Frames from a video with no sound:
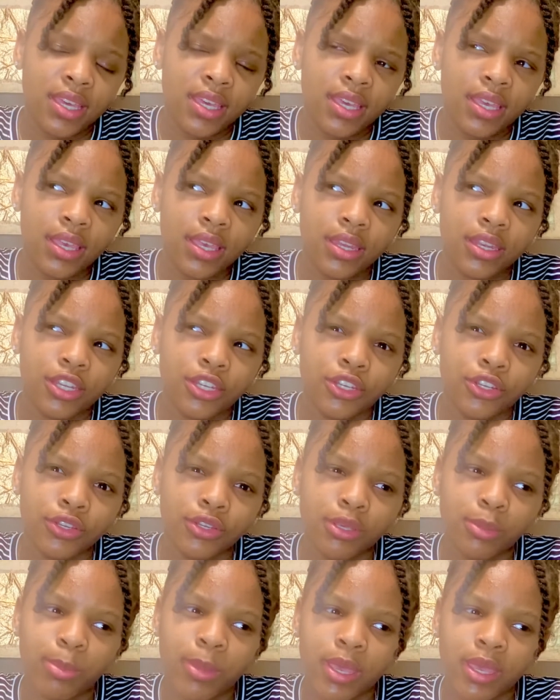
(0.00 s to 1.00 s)
in a
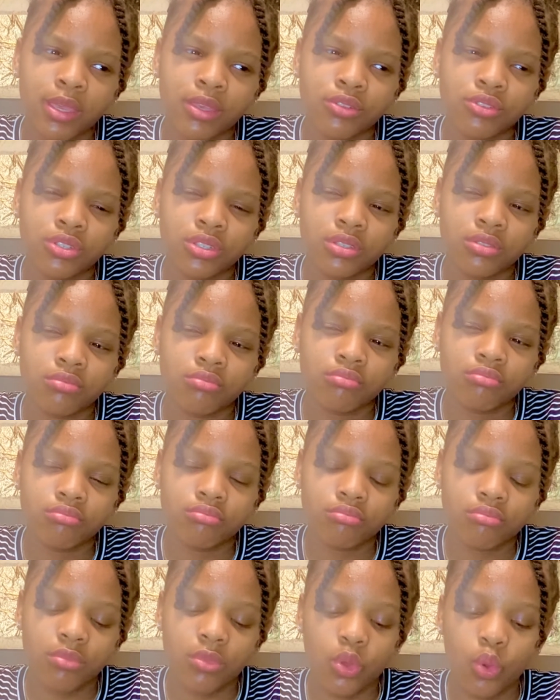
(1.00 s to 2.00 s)
dirty packaging.
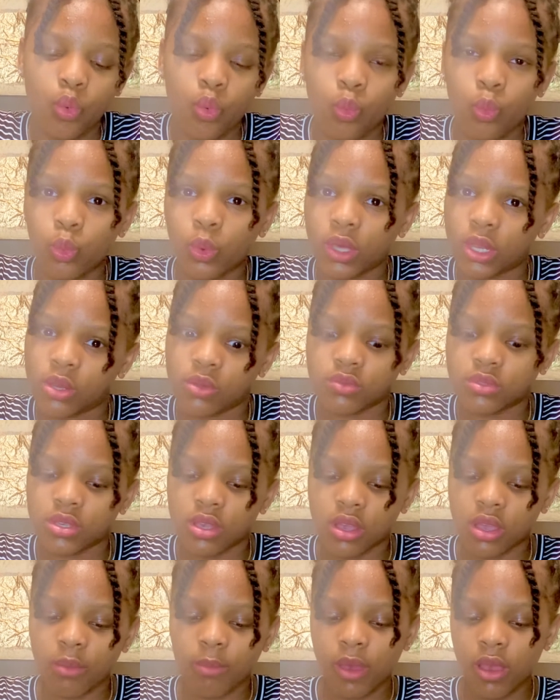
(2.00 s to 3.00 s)
We don't
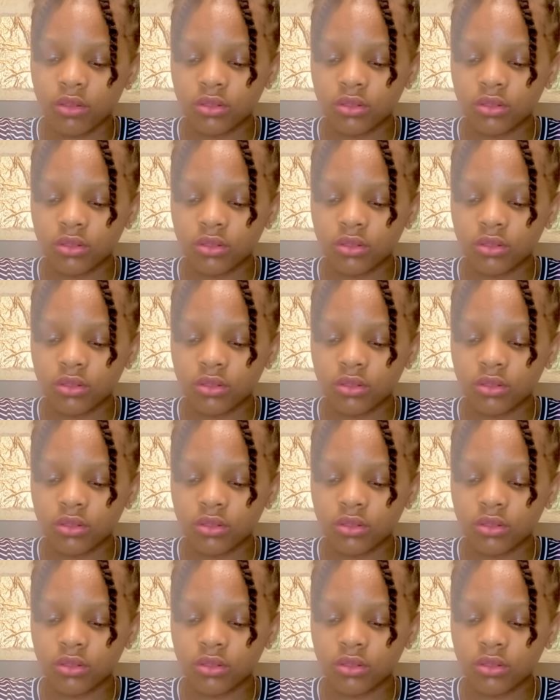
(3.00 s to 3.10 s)
talk about